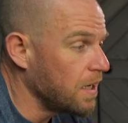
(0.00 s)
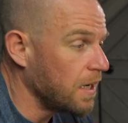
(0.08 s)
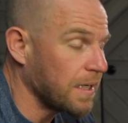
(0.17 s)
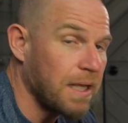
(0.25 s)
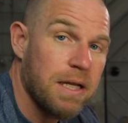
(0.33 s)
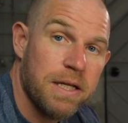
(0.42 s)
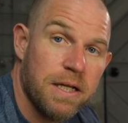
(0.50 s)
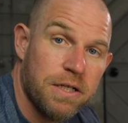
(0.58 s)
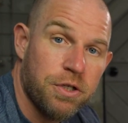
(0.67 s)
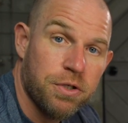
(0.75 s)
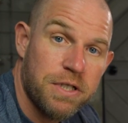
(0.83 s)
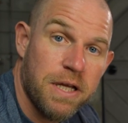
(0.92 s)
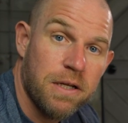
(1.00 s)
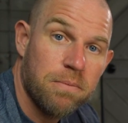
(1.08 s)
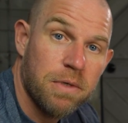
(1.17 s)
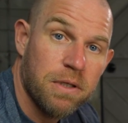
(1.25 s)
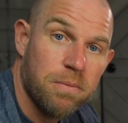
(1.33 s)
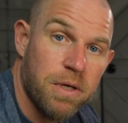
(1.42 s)
Again, you get your
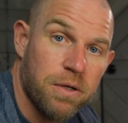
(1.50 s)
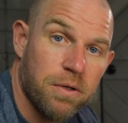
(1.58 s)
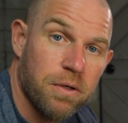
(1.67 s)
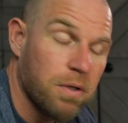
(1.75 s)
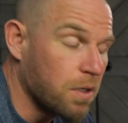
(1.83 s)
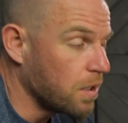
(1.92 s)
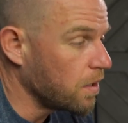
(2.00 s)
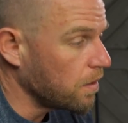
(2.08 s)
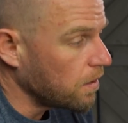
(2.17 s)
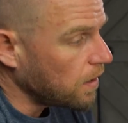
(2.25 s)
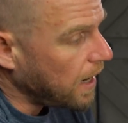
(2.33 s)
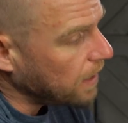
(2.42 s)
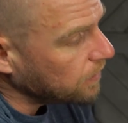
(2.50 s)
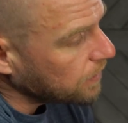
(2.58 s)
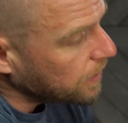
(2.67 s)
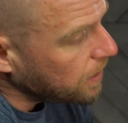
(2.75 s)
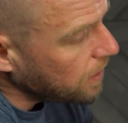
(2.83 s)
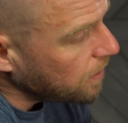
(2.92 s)
10mm Allen
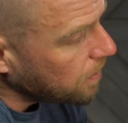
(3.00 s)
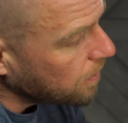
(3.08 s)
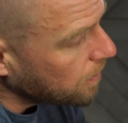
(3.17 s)
key,